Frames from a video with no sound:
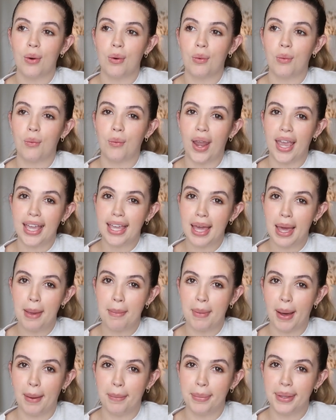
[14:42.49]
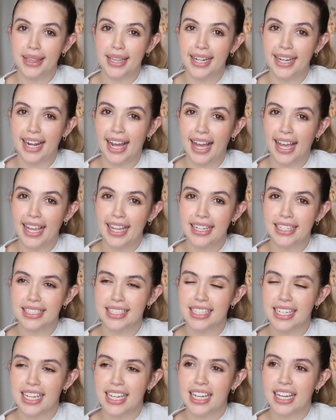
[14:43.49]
wake him up in the night